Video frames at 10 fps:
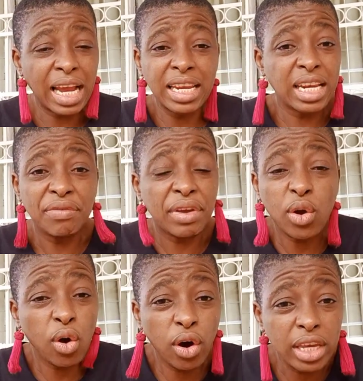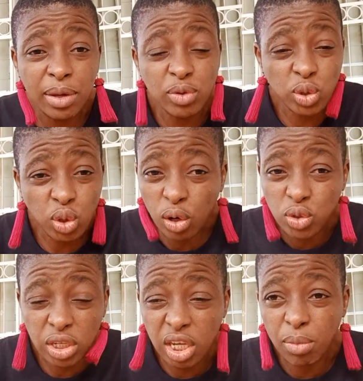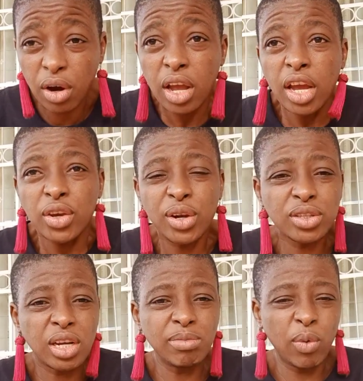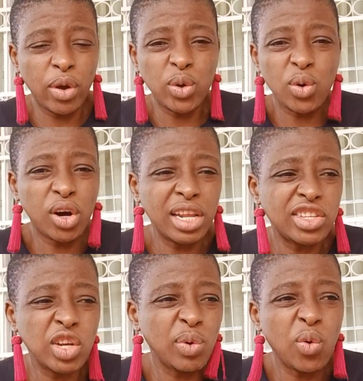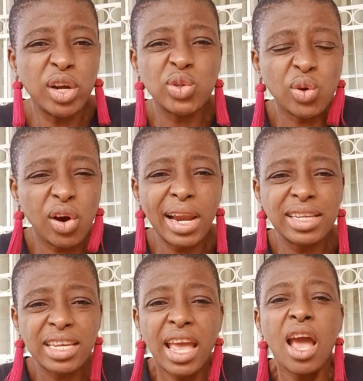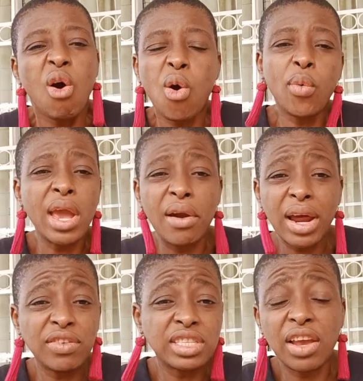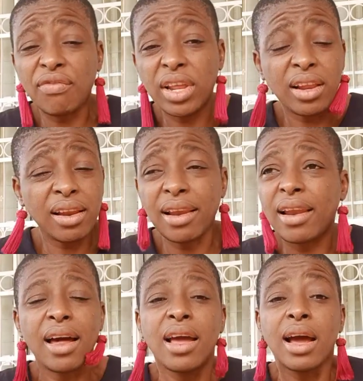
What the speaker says: I didn't even call him to talk to him. Or, sometimes when you go on a trip, you want to call and say, oh, we arrived safely, la, la, la, la.